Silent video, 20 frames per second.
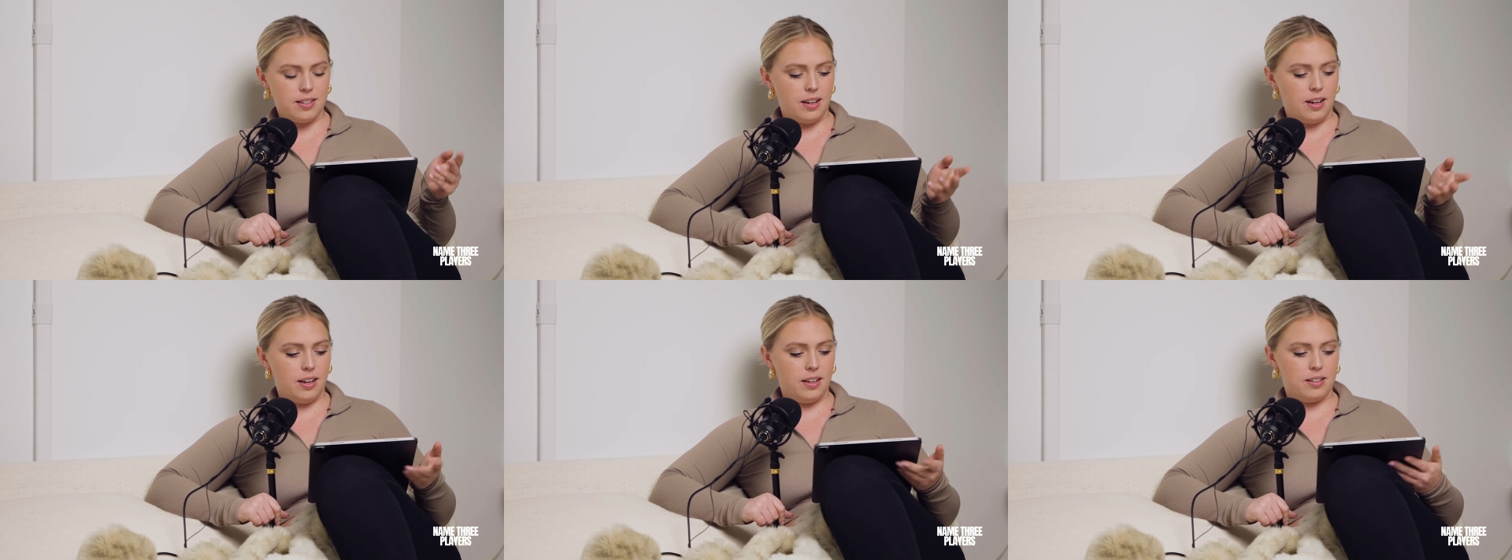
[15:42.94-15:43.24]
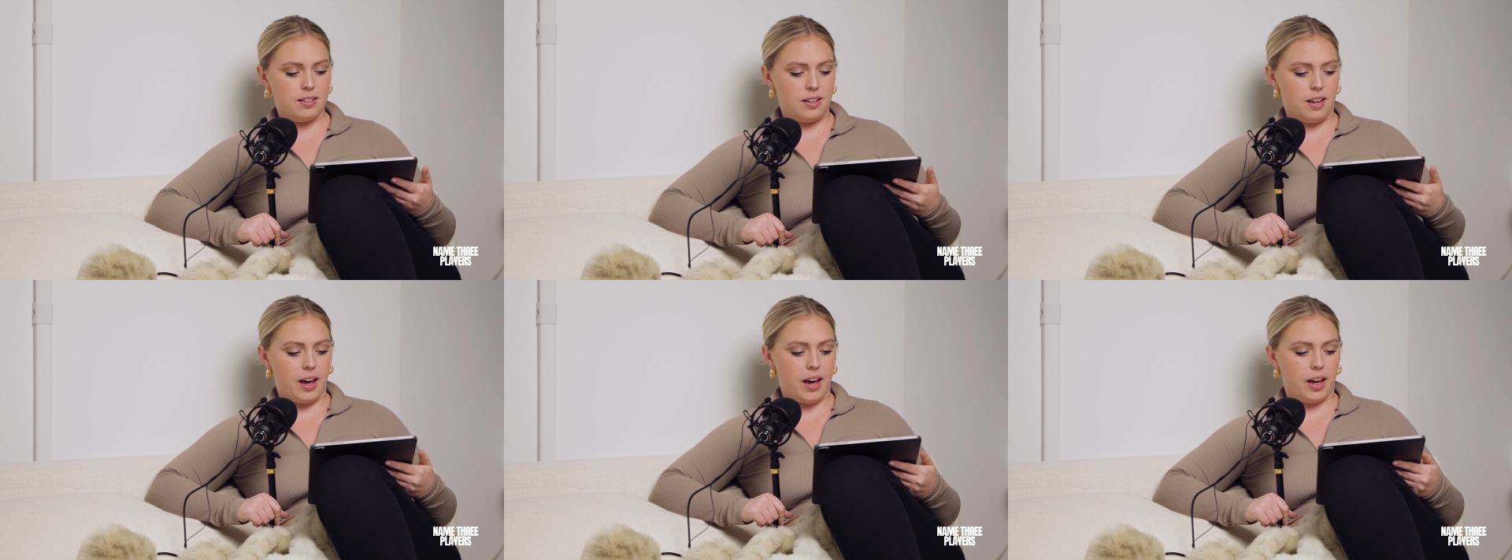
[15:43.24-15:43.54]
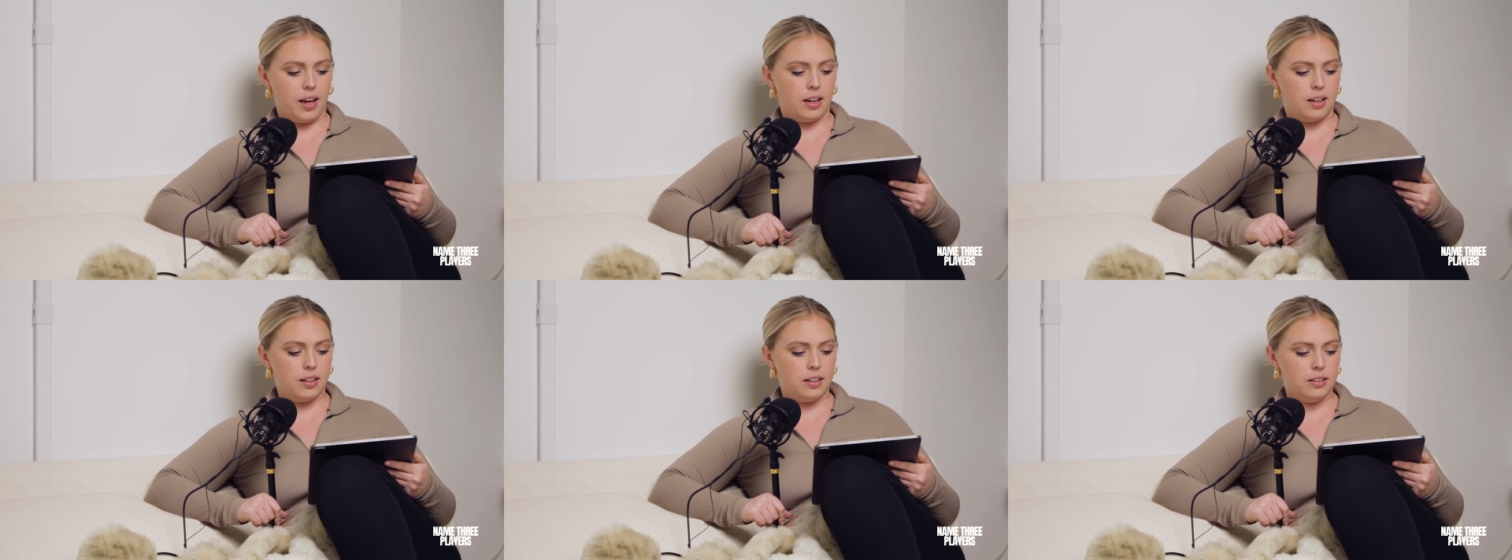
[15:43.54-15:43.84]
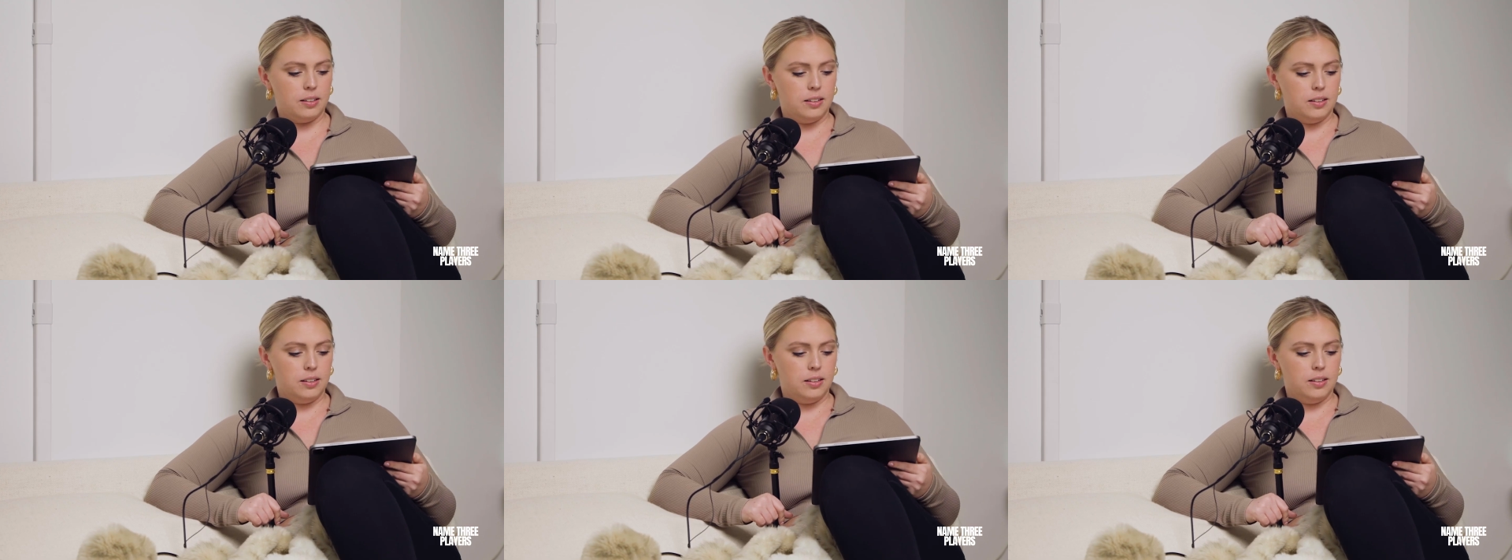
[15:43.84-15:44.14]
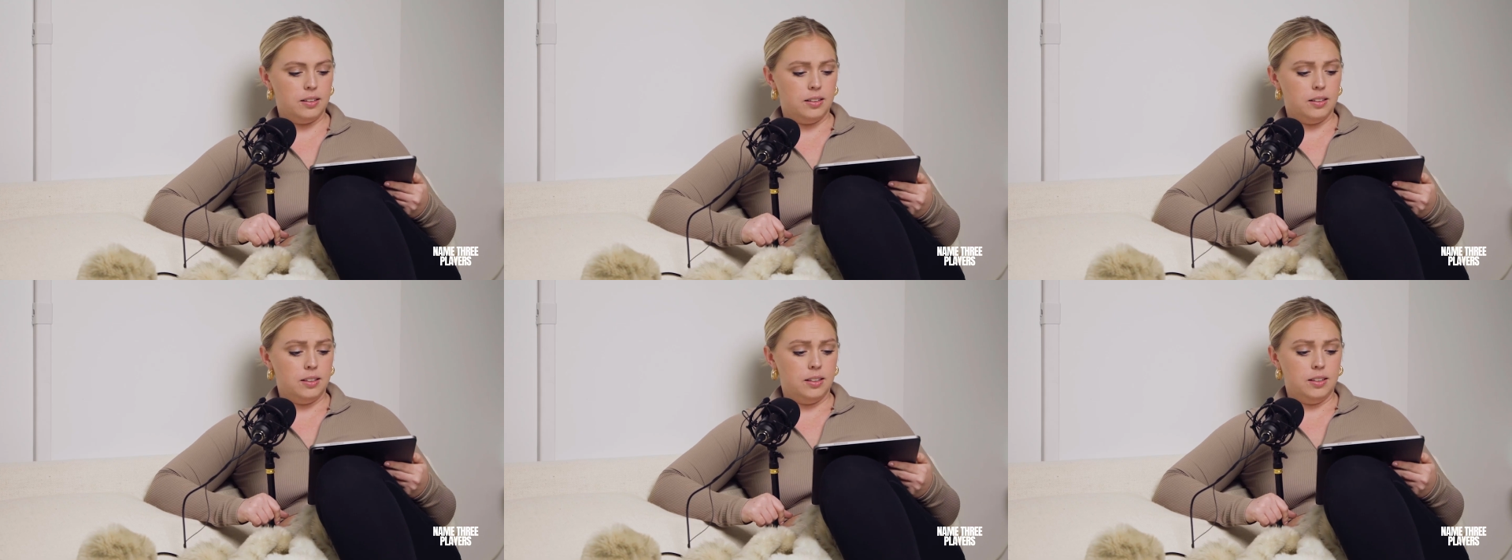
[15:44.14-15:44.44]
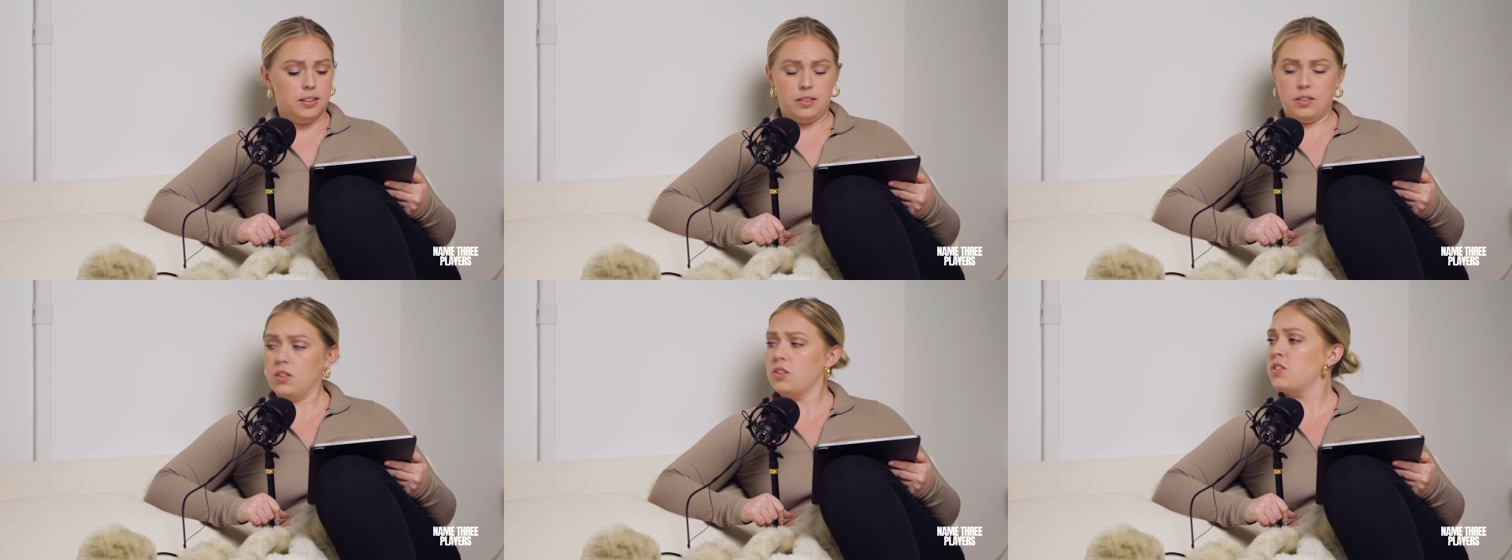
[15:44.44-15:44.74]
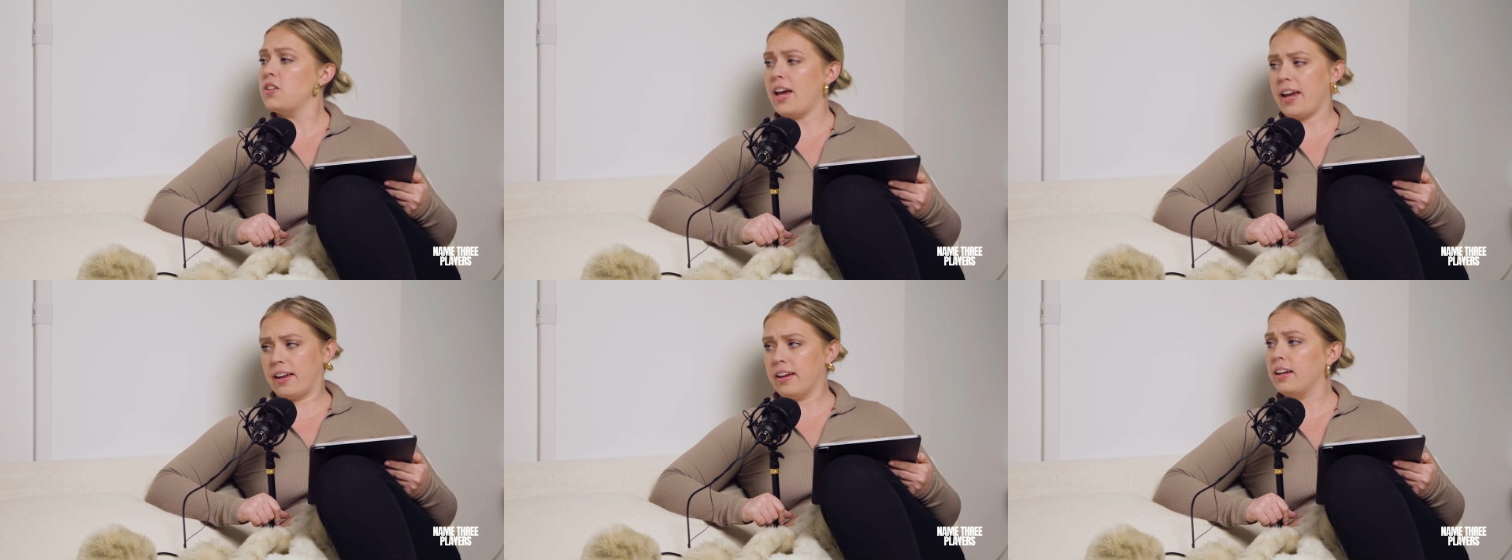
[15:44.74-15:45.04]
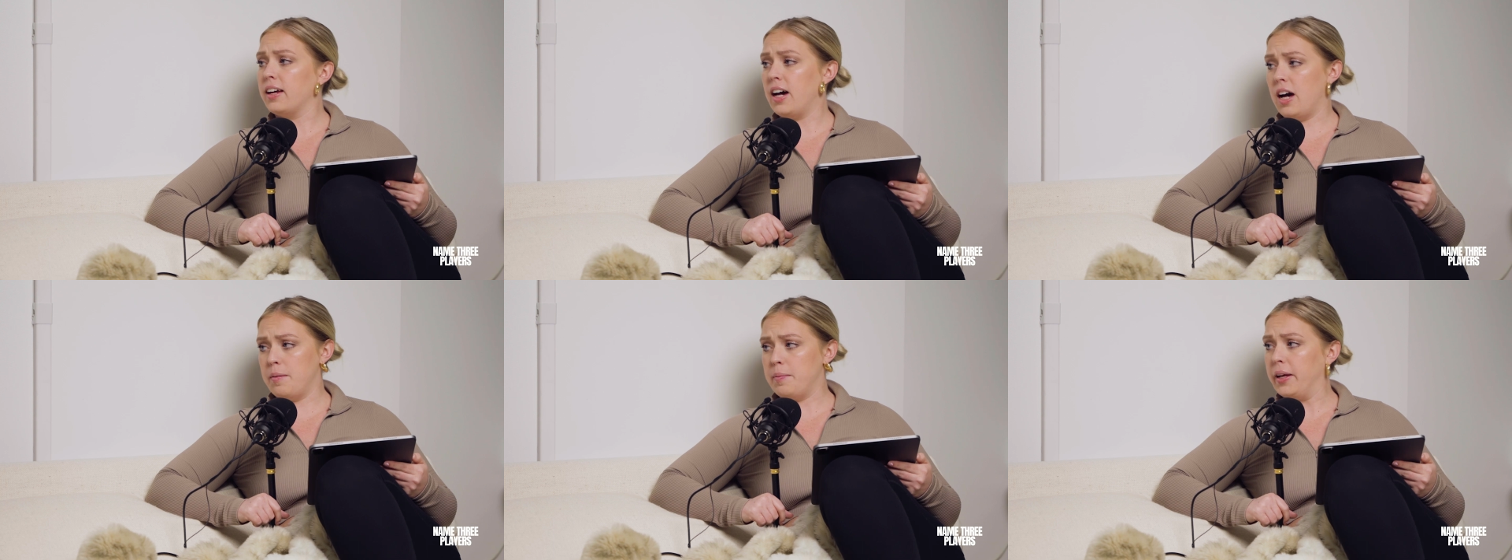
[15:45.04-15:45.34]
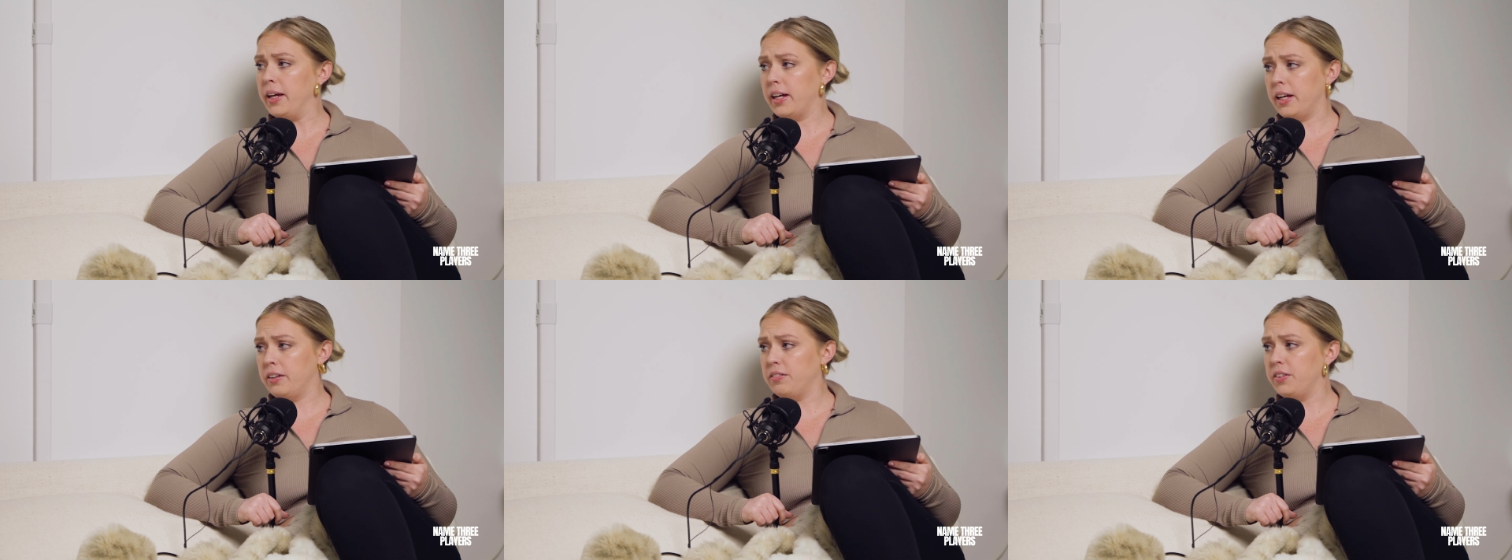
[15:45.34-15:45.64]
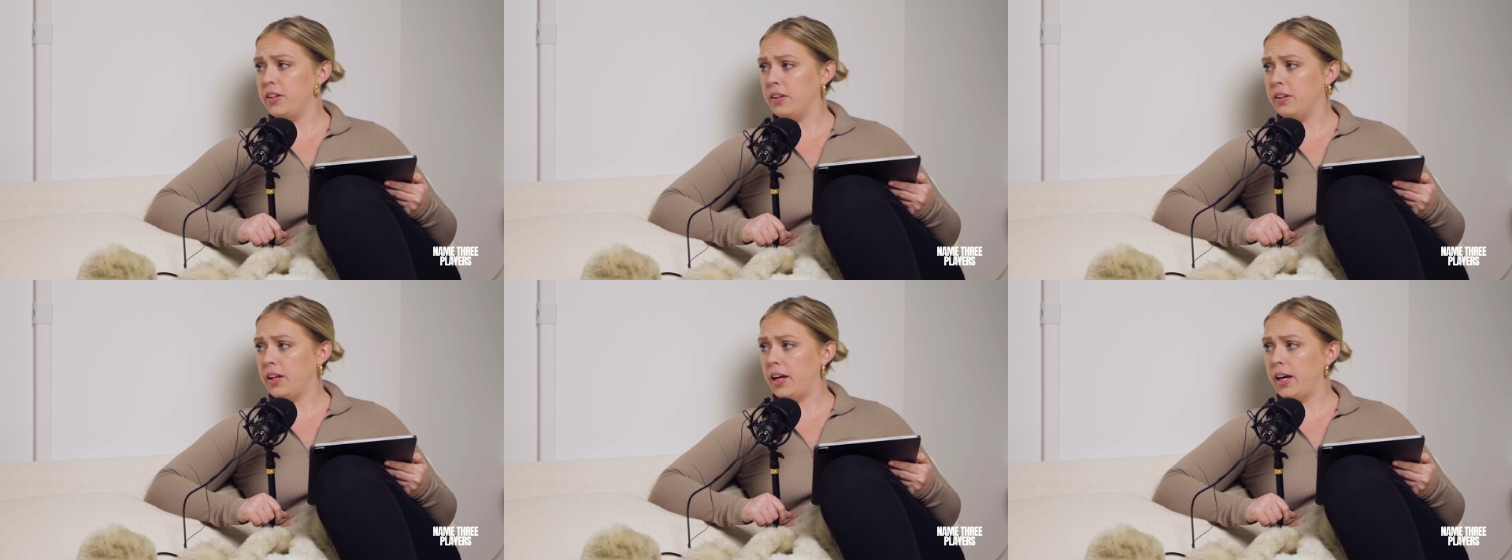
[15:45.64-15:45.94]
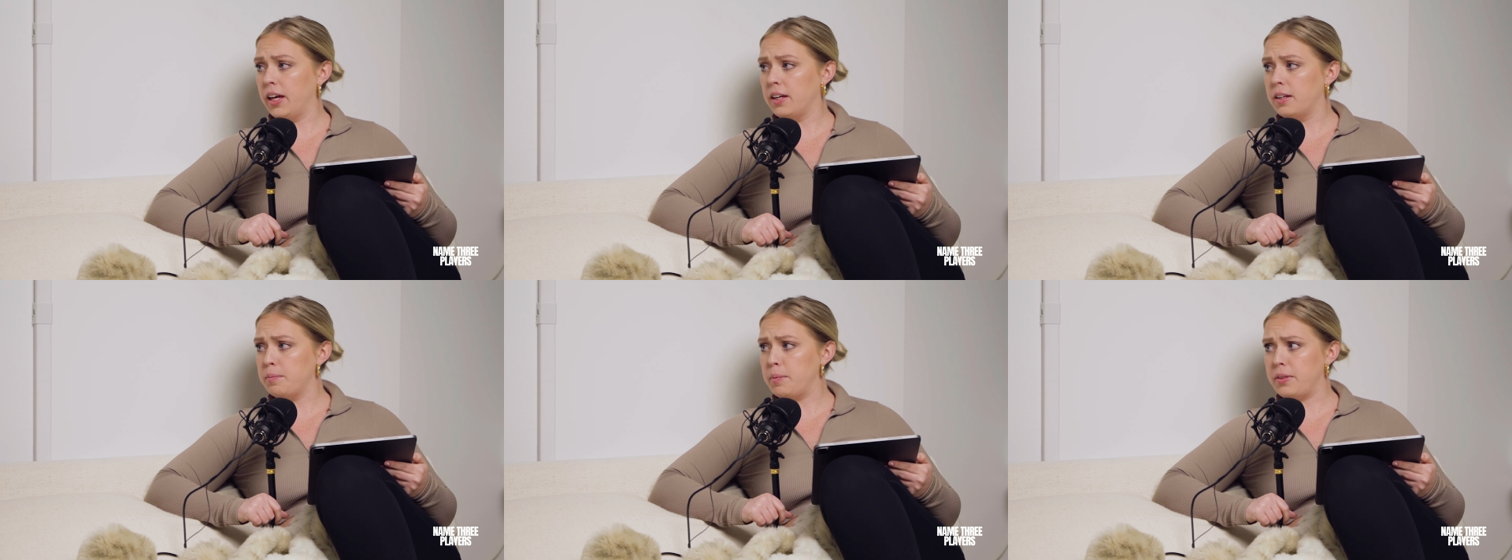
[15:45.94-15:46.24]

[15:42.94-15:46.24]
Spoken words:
is like the second coming, I feel like,